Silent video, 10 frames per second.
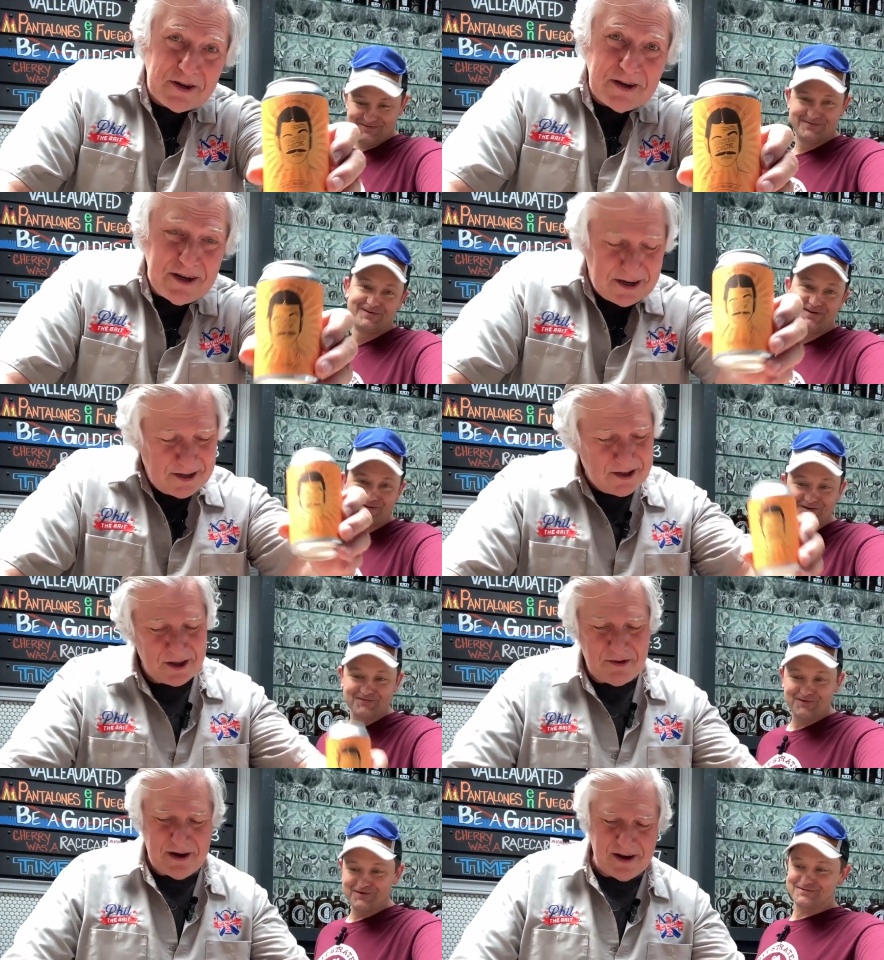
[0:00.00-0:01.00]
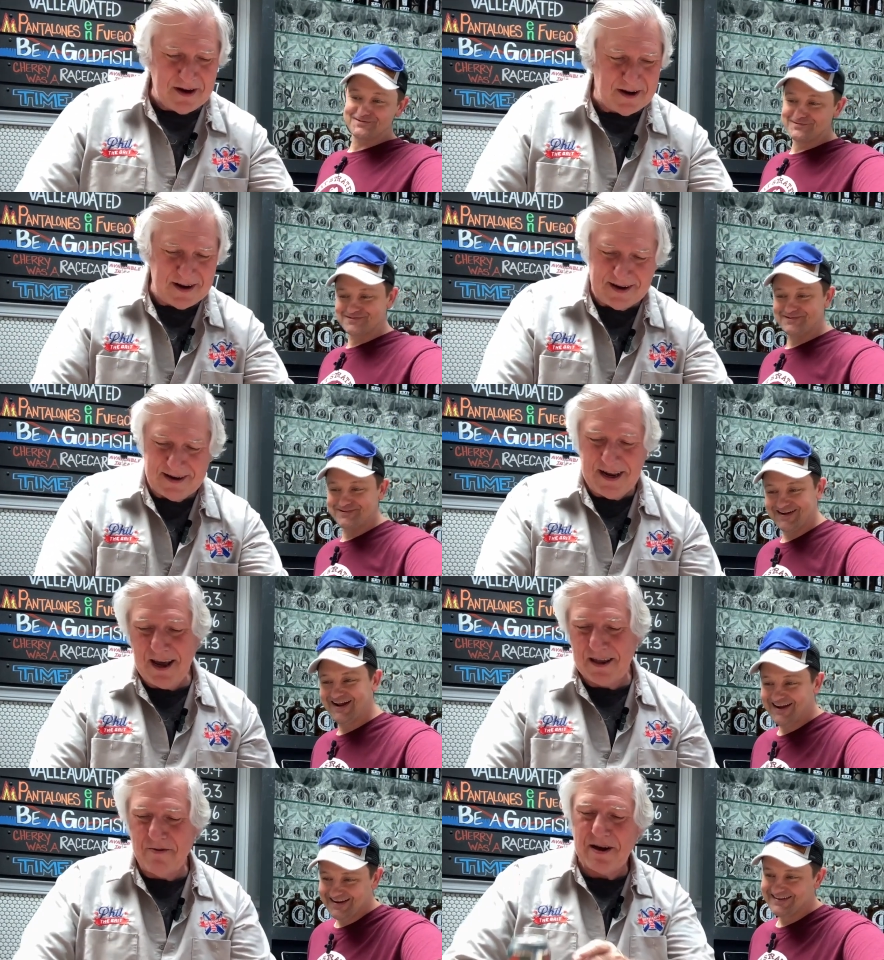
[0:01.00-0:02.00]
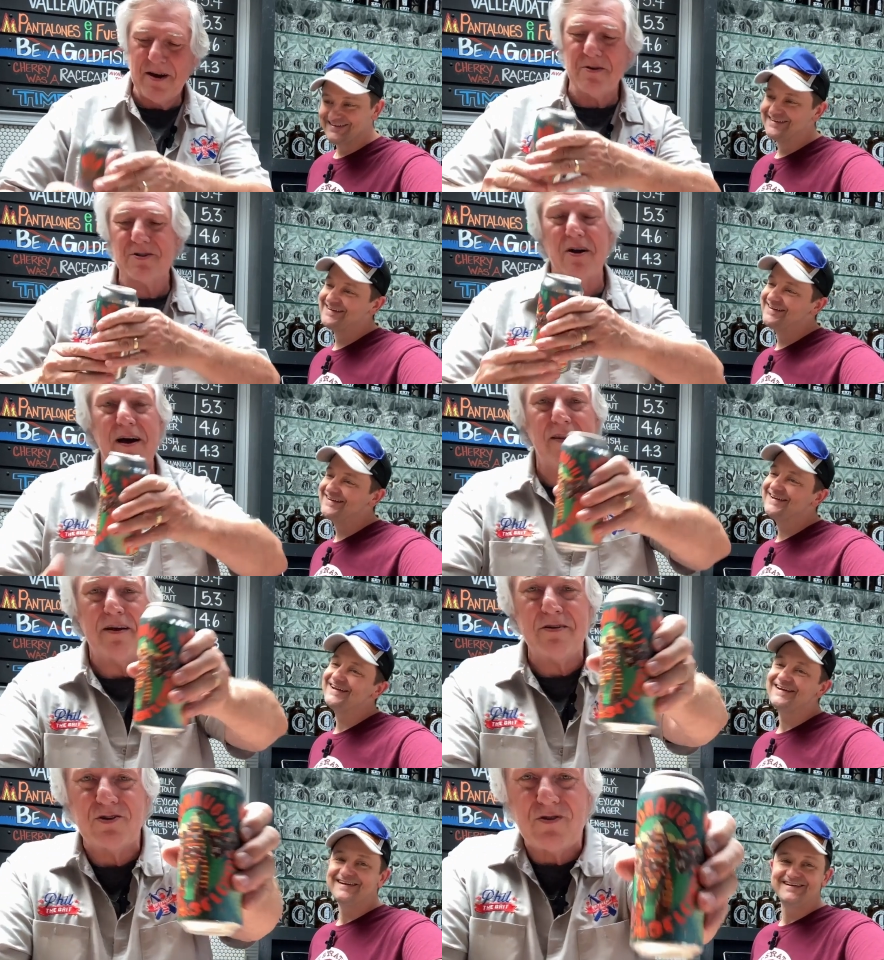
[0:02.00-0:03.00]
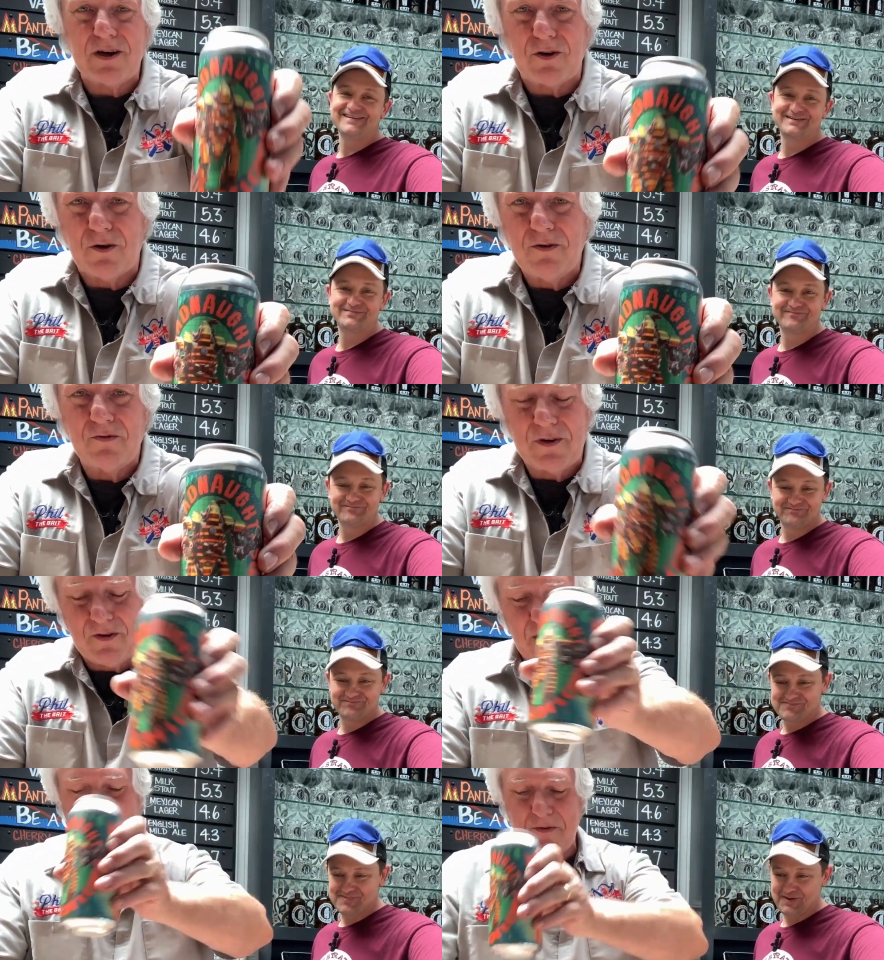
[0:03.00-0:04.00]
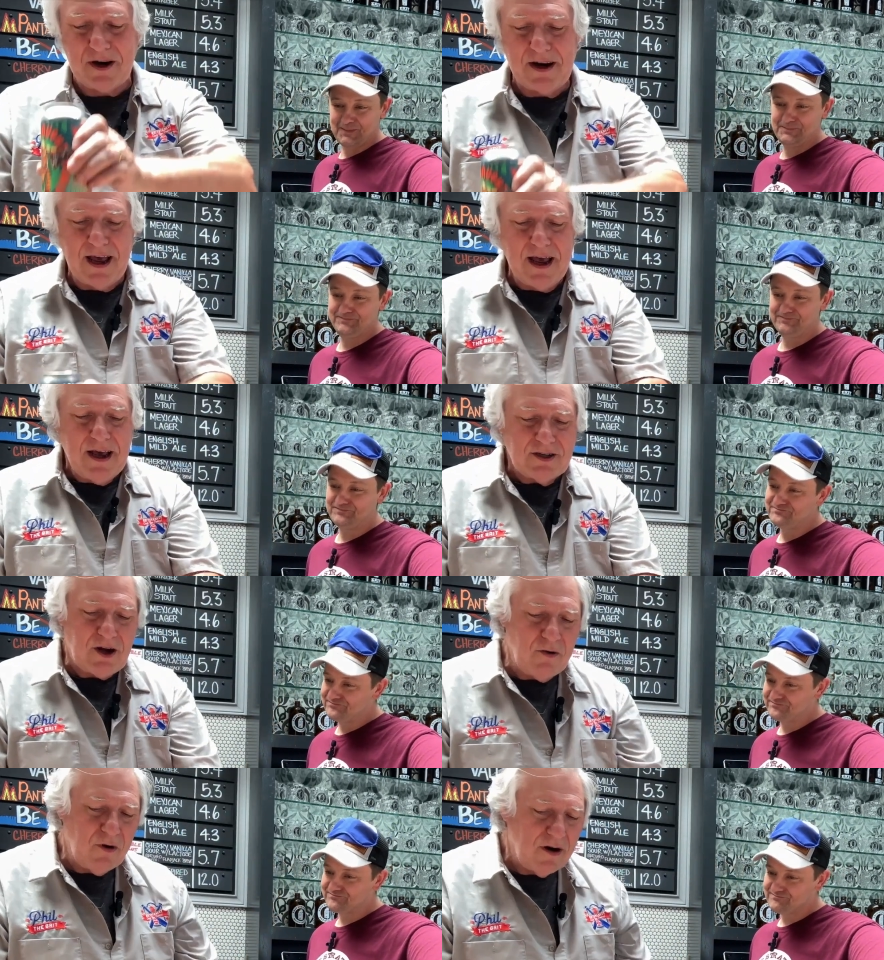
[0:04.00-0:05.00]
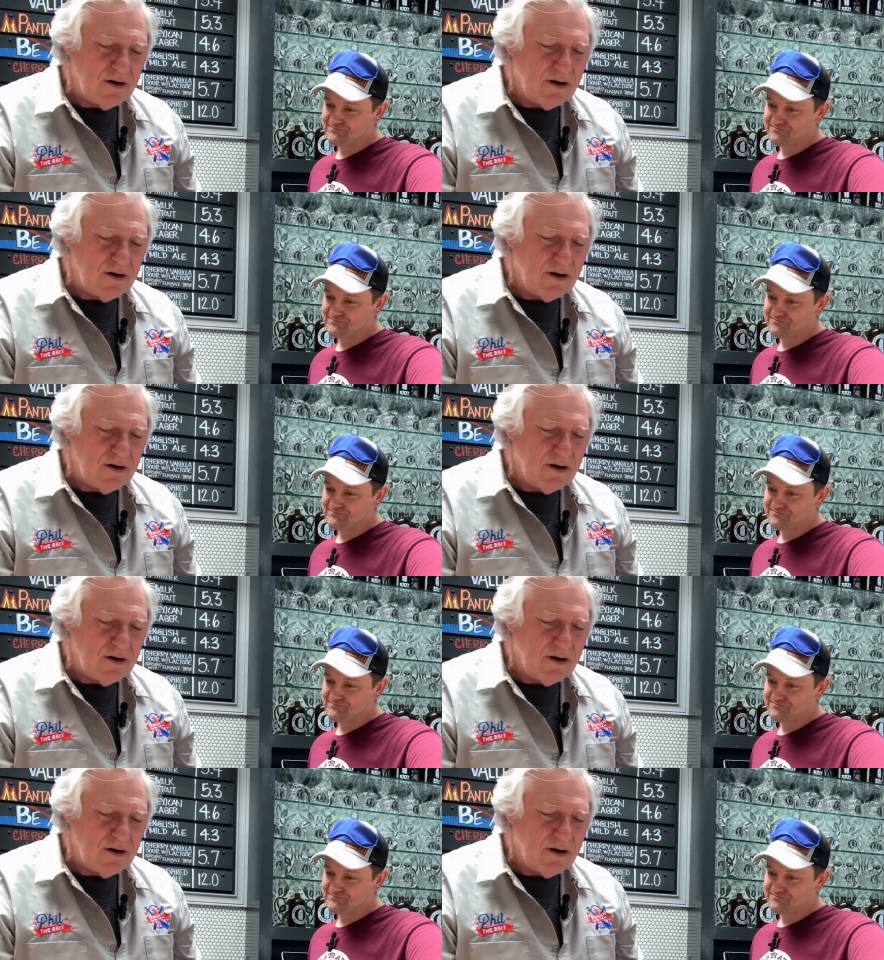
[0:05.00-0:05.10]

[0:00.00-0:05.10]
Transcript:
Speaker 1: indeed. Good so there friend we go. Too, so. Yeah, there we go. So and there is Dreadnaught. We've got that one. So